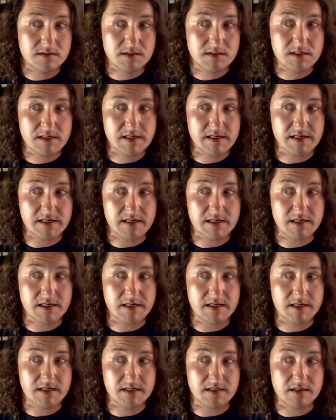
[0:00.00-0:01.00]

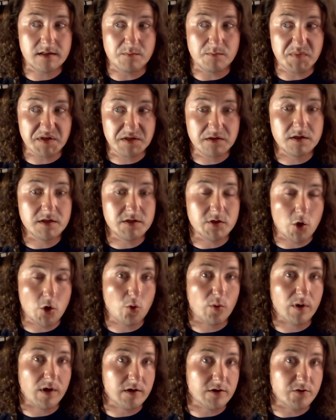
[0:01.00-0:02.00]
in the middle of
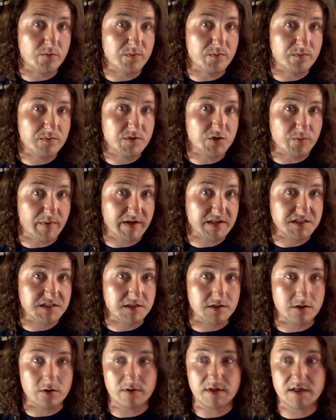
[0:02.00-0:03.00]
nowhere, New
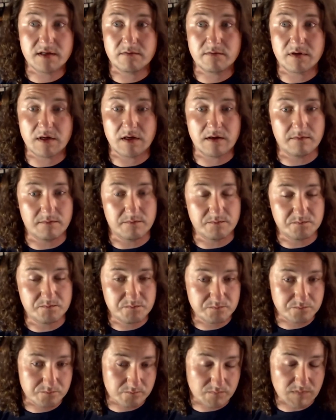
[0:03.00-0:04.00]
Mexico.
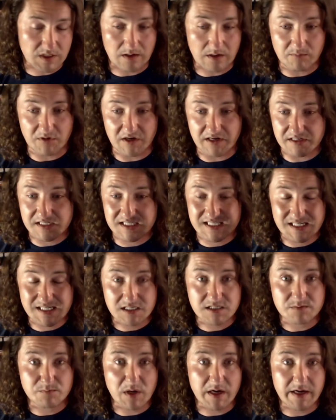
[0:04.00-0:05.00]
I'm like
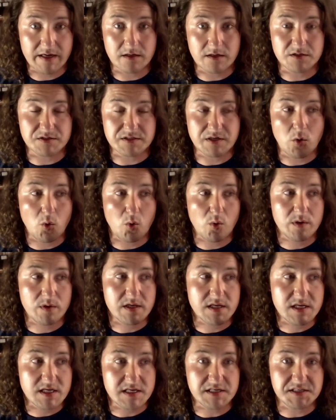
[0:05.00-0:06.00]
6 miles
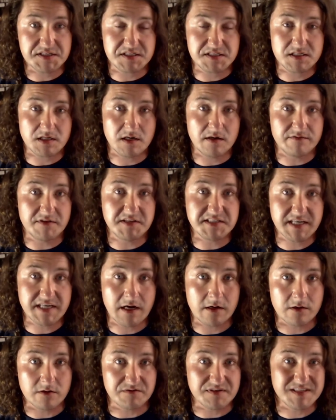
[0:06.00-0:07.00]
east of the
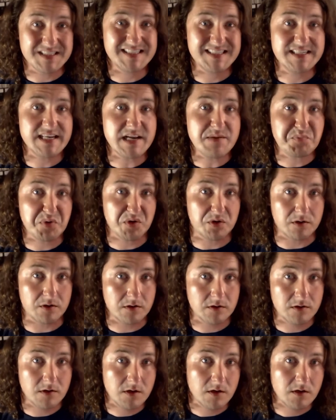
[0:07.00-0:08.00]
town of Separ,
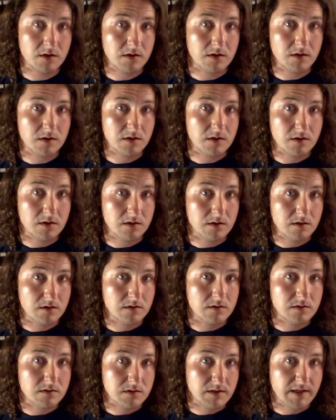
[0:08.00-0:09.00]

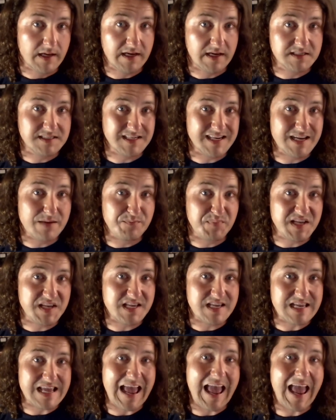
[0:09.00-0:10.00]

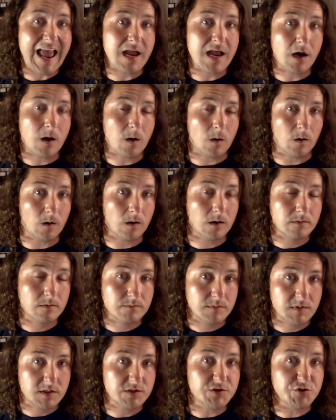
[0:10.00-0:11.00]
Separ,
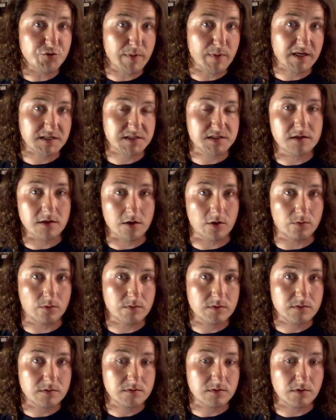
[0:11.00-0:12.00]
New Mexico.
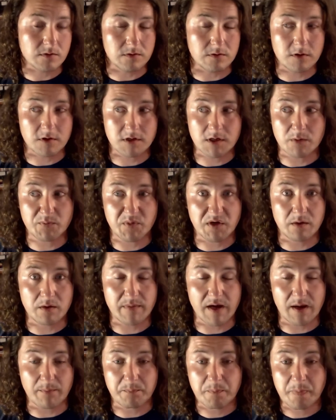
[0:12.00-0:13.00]
Go look it up on a
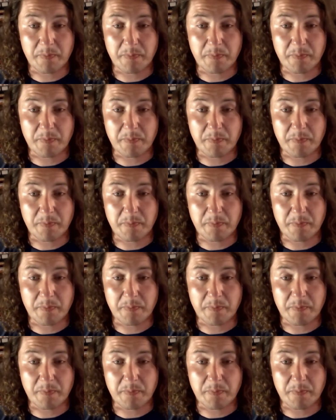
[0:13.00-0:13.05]
map.